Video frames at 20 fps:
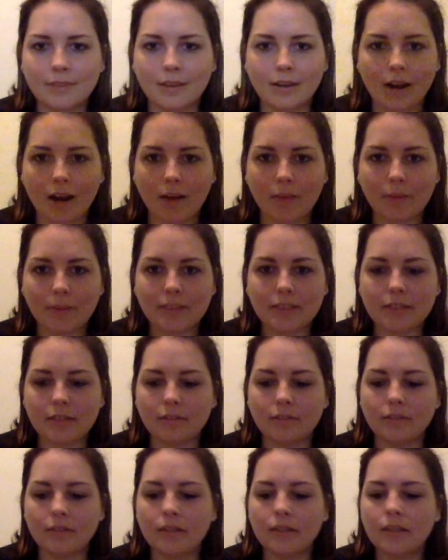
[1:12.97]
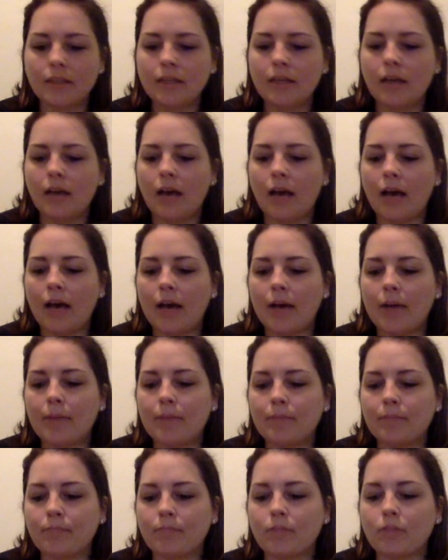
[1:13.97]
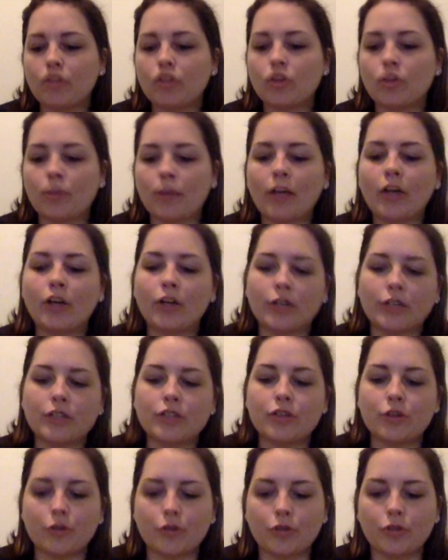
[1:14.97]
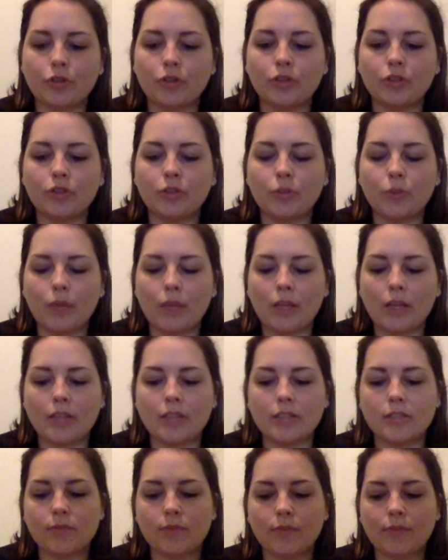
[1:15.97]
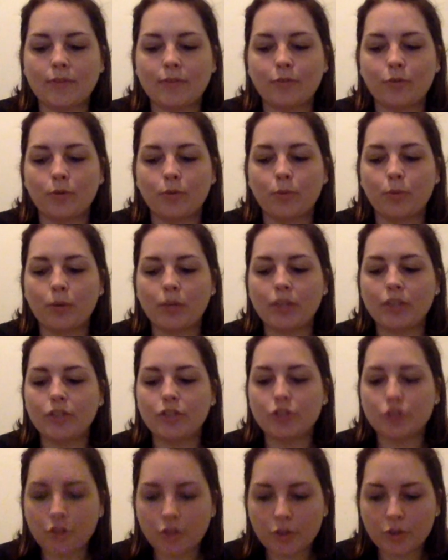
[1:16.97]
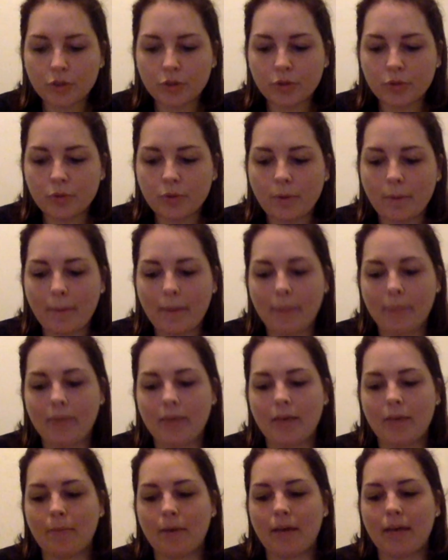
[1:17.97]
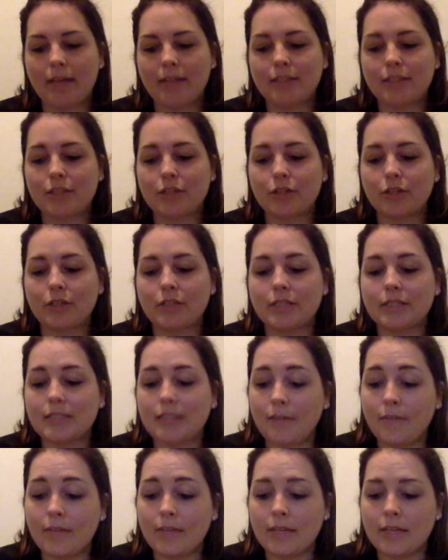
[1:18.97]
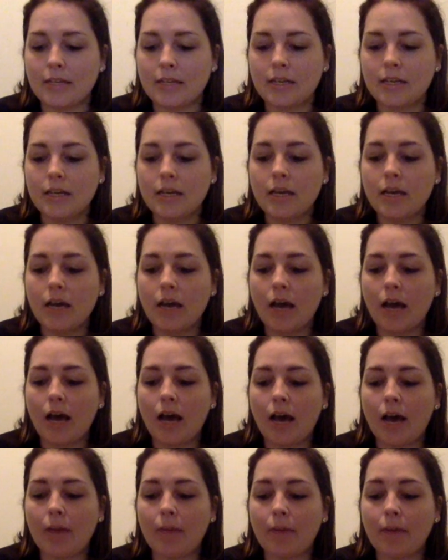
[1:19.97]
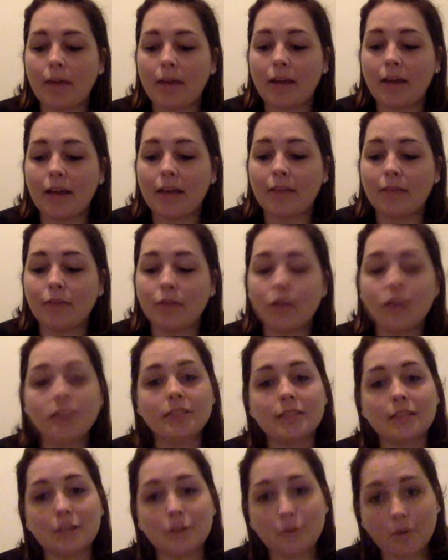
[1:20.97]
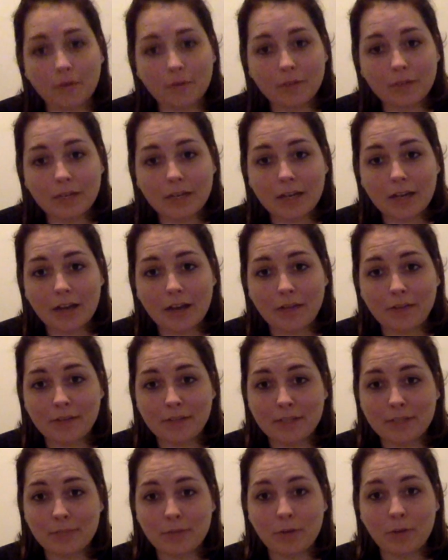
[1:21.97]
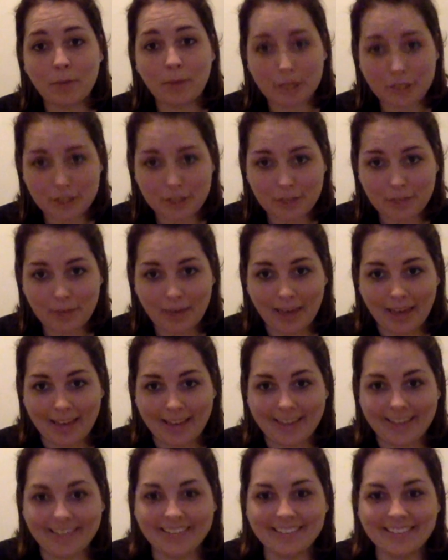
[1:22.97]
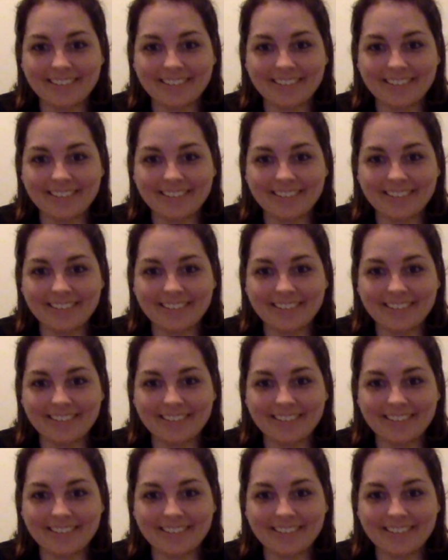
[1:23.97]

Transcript: Not a big deal. So my current total weight loss is 54.2, my BMI is 37, and I have lost the equivalent of a small punching bag.